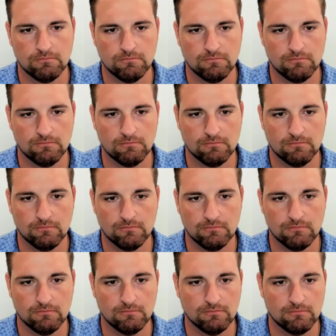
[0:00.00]

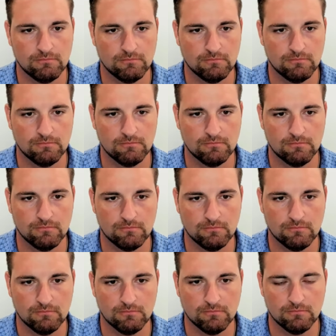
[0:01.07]

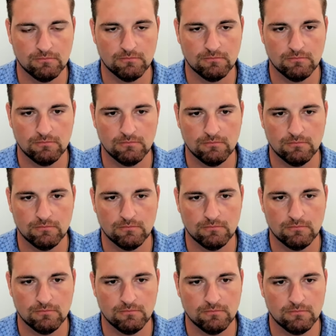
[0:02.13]

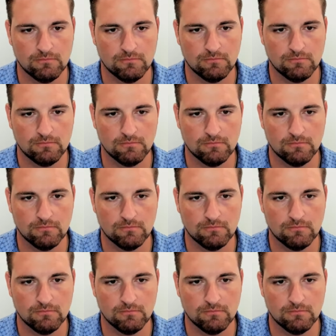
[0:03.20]
The person shown says nothing.